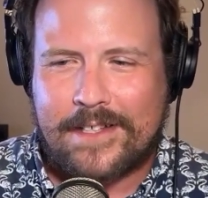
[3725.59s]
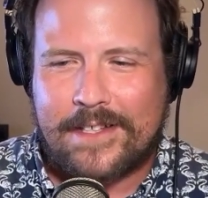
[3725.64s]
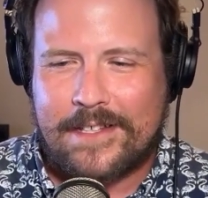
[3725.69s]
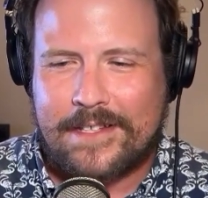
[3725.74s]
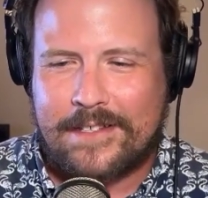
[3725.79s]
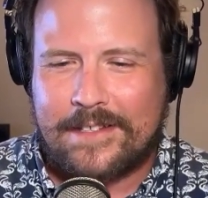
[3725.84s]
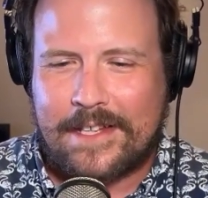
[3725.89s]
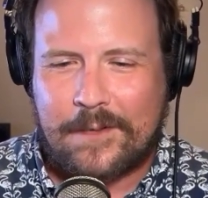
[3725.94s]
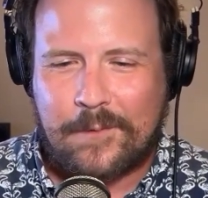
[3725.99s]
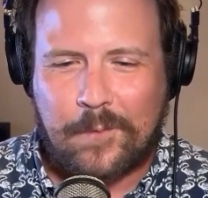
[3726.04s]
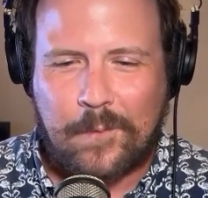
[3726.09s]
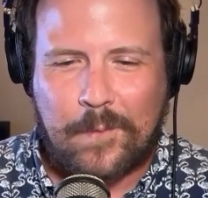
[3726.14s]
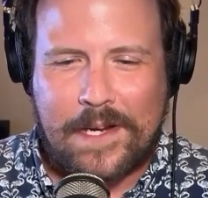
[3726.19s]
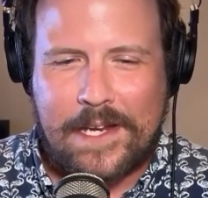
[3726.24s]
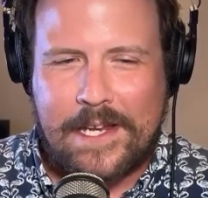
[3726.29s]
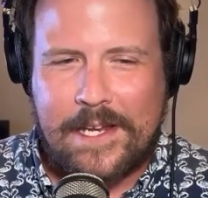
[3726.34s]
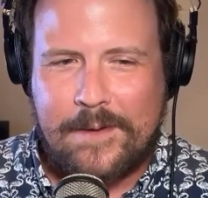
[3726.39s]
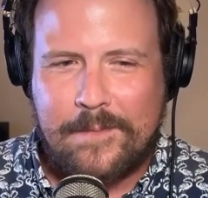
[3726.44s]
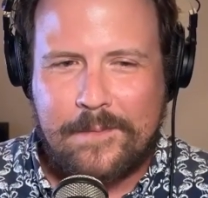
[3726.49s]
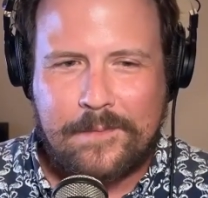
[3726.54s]
and then like
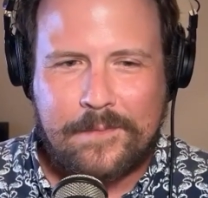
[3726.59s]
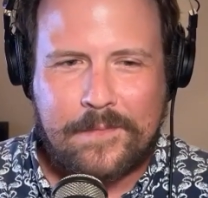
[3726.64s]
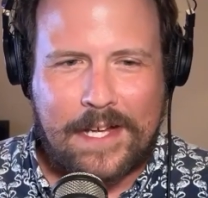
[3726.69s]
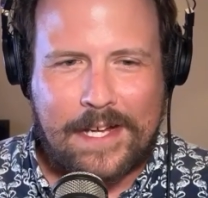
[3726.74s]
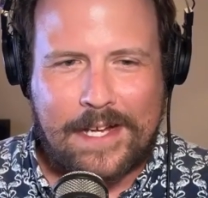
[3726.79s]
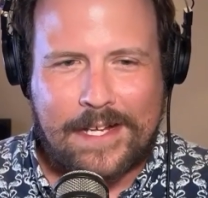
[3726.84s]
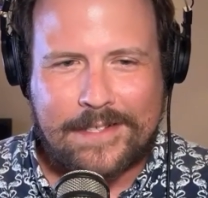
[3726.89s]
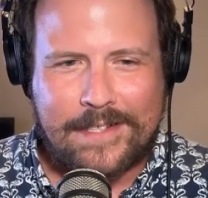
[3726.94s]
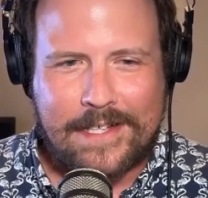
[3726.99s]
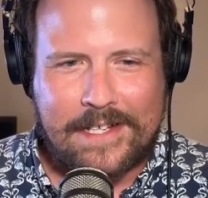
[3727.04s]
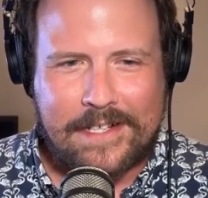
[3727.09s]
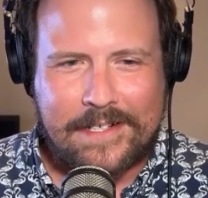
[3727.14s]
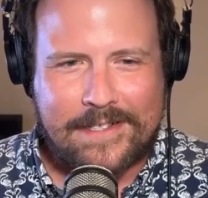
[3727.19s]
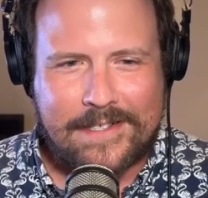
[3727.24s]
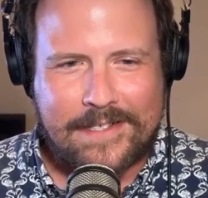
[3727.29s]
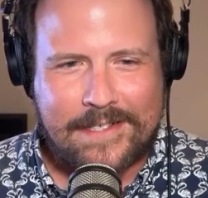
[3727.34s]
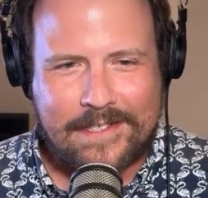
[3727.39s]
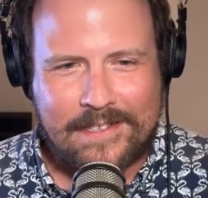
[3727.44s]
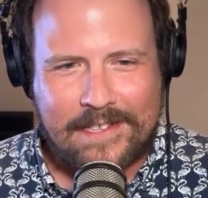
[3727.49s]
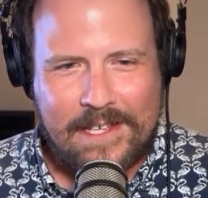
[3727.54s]
Ream, I guess, like
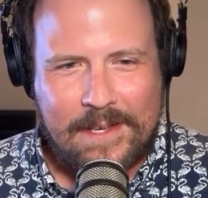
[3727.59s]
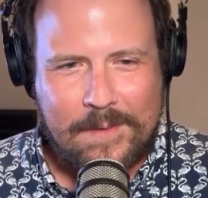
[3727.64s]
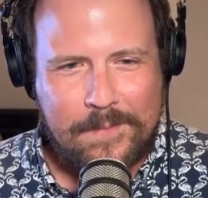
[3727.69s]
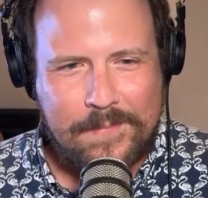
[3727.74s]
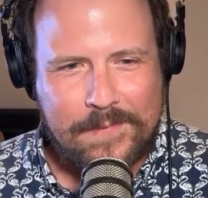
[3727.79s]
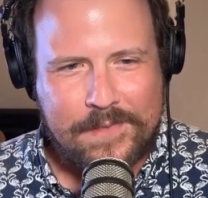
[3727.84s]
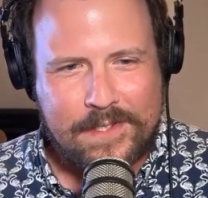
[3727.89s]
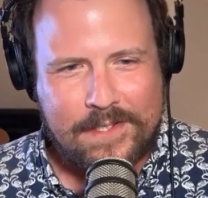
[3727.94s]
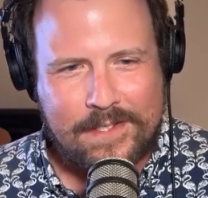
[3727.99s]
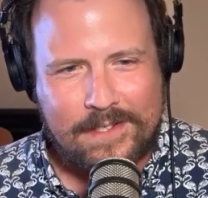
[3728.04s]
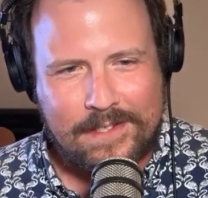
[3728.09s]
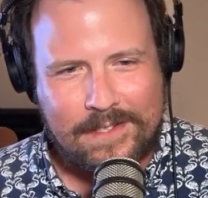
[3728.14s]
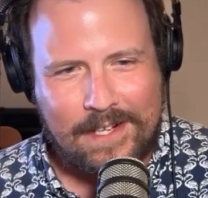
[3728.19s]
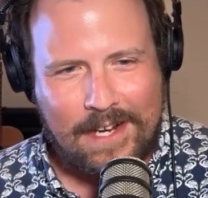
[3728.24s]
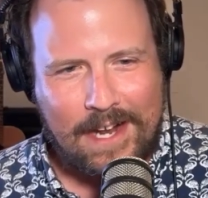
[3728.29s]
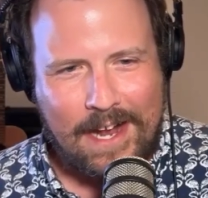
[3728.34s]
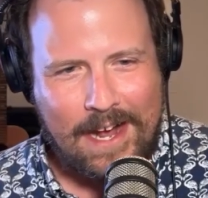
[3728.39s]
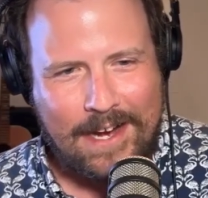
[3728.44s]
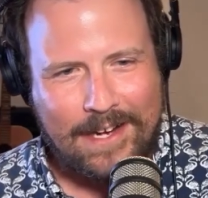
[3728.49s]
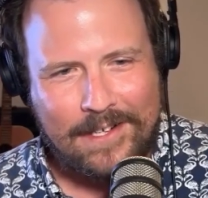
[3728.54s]
slips
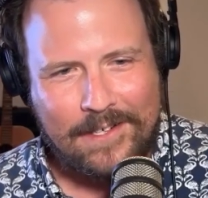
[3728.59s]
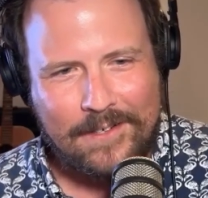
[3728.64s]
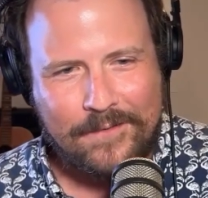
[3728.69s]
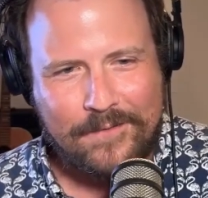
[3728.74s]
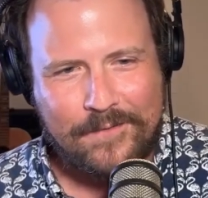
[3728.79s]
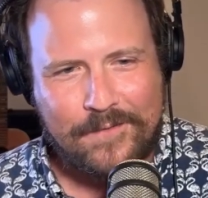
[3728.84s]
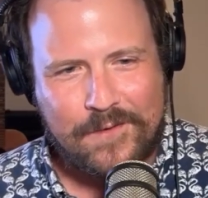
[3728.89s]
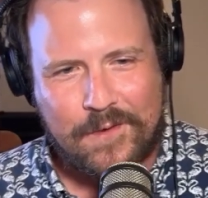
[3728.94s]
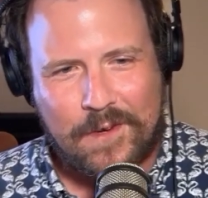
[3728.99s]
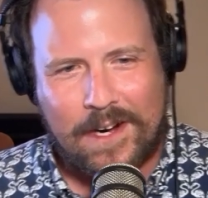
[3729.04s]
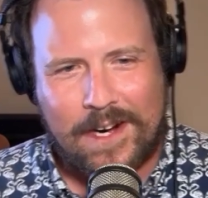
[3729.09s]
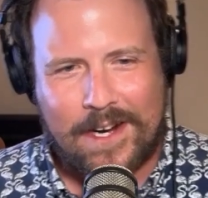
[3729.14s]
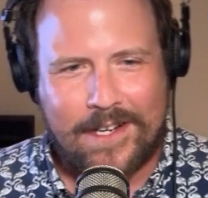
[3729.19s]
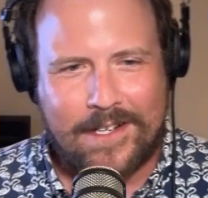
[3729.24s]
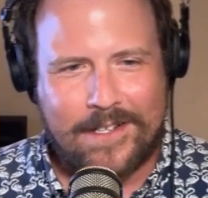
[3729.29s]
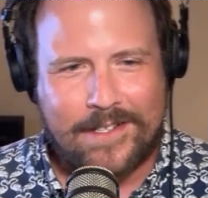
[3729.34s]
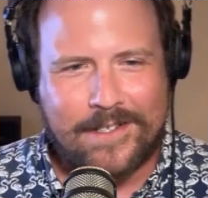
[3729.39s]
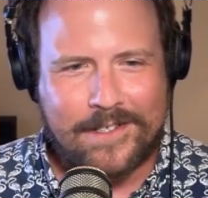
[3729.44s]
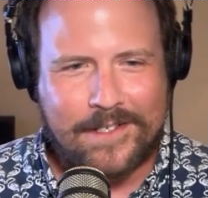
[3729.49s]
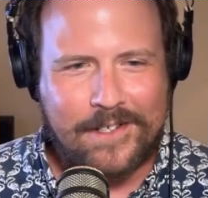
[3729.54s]
kind of
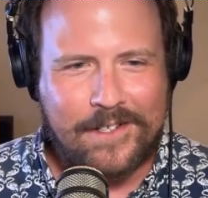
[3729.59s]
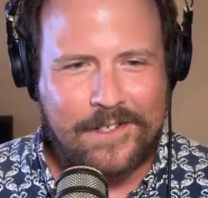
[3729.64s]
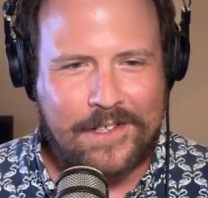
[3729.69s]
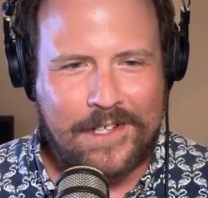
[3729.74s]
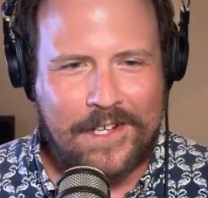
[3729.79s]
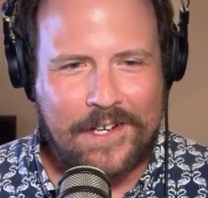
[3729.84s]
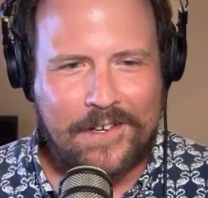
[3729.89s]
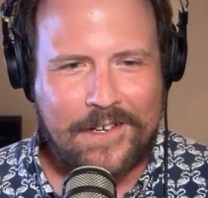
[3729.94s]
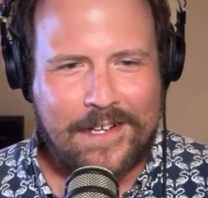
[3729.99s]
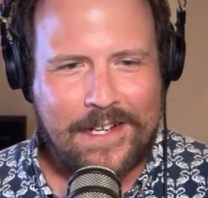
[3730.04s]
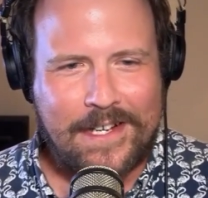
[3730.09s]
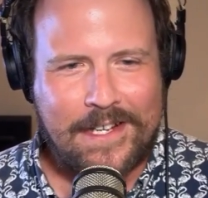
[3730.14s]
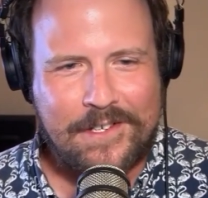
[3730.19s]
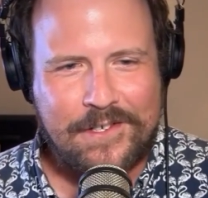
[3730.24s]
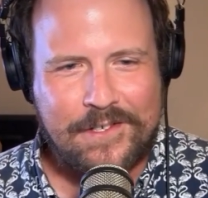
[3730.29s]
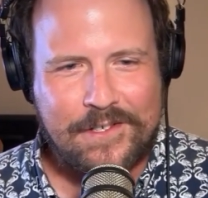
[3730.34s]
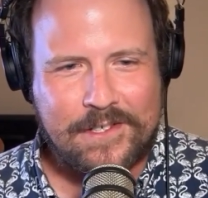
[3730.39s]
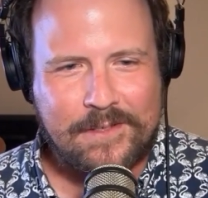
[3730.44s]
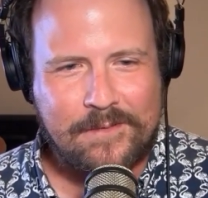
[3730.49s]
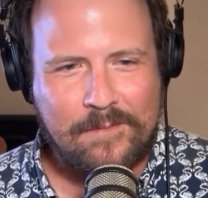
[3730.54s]
trying to clear it and
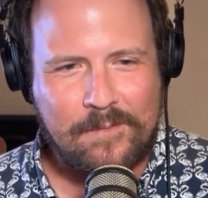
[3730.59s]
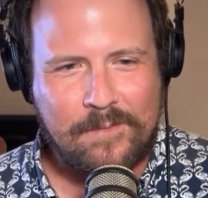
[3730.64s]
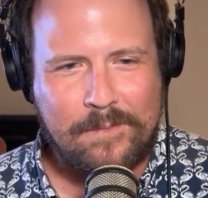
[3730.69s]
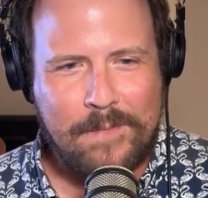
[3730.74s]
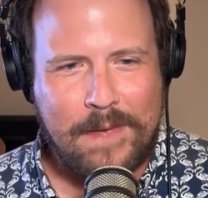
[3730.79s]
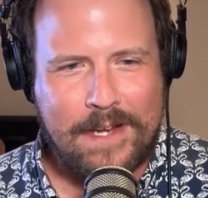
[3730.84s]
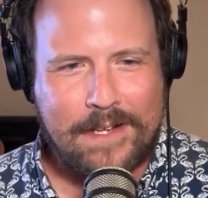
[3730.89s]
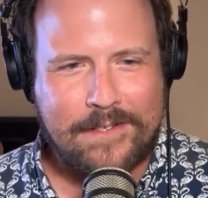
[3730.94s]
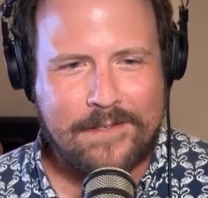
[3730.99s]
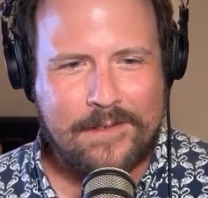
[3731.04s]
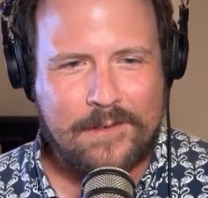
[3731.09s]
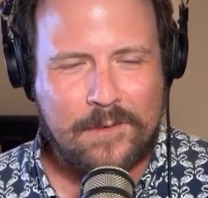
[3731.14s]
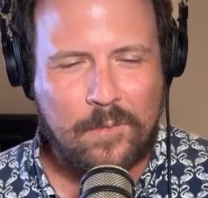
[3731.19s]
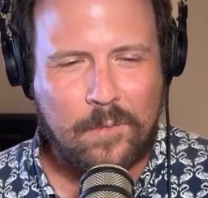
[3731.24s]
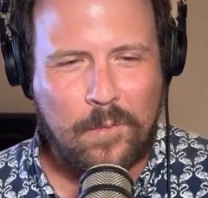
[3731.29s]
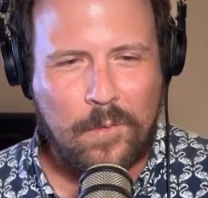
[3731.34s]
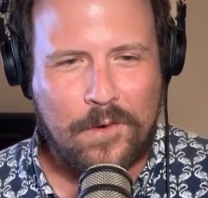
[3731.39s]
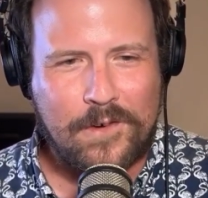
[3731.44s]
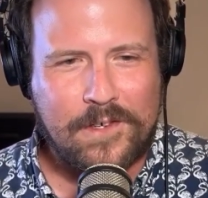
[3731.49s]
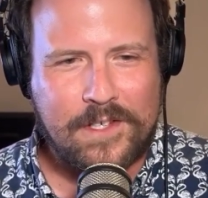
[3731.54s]
just makes the
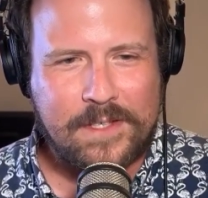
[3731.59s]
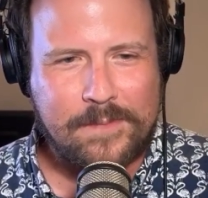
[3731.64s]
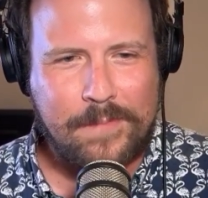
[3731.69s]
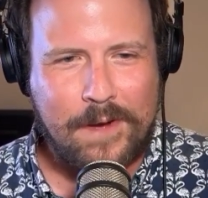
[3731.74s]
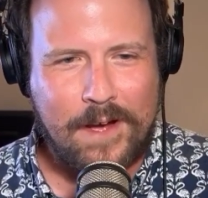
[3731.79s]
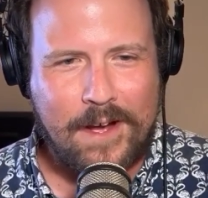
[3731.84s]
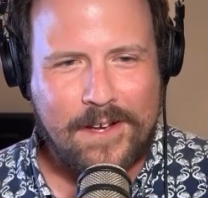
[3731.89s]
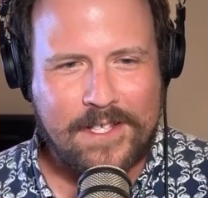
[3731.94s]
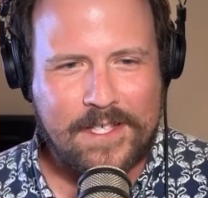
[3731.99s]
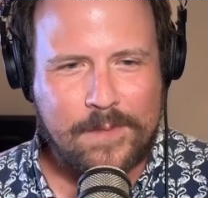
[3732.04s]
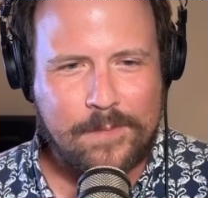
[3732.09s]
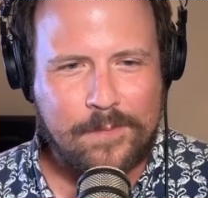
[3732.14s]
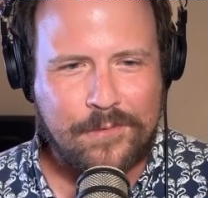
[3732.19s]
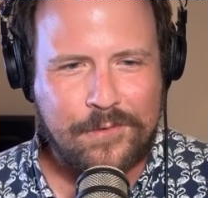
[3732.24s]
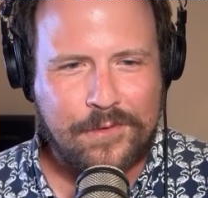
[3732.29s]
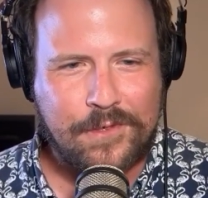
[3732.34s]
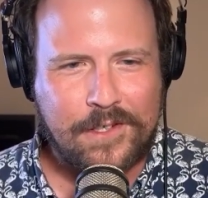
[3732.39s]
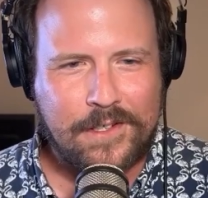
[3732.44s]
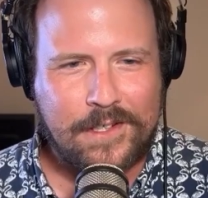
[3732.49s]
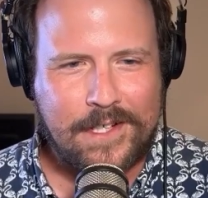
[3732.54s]
worst
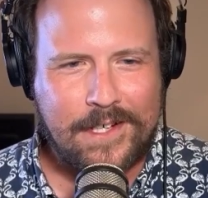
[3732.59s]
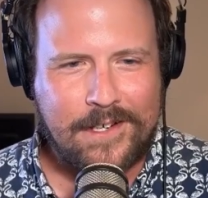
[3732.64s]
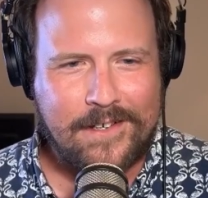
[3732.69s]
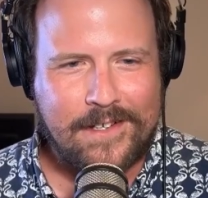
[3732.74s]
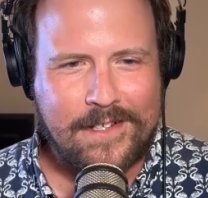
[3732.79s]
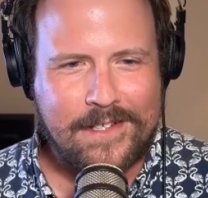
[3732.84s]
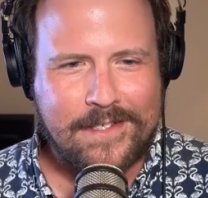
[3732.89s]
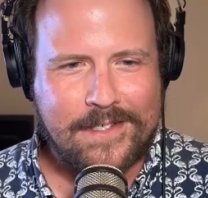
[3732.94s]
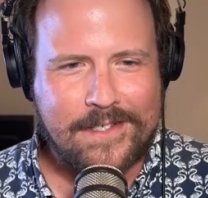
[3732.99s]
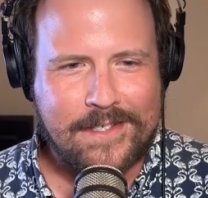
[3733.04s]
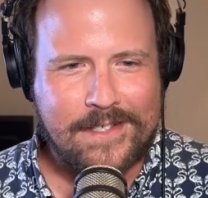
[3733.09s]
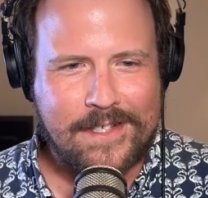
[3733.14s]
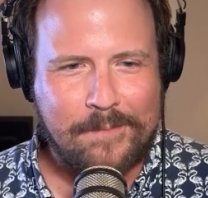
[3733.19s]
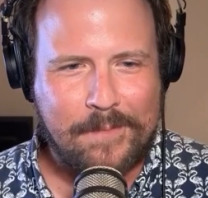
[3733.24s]
possible clearance,